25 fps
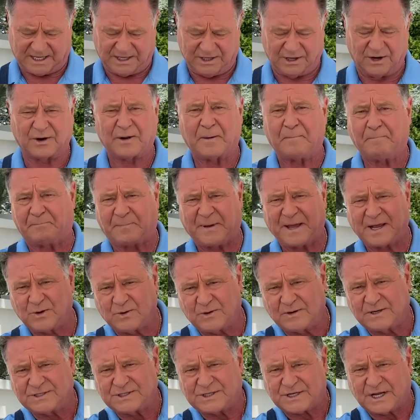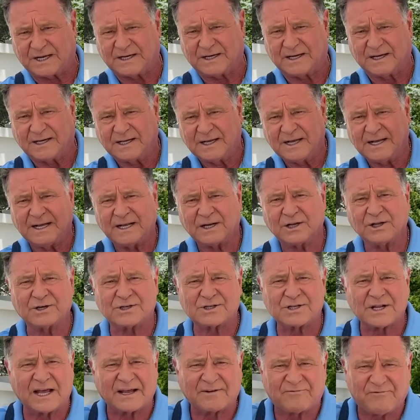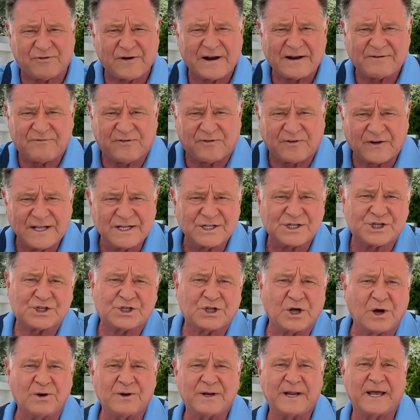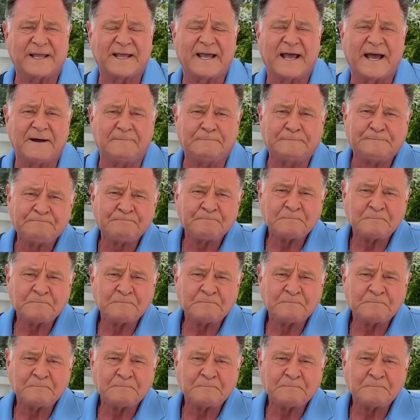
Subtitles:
You know, the big ones on the, looks like Fred Flintstone that you have.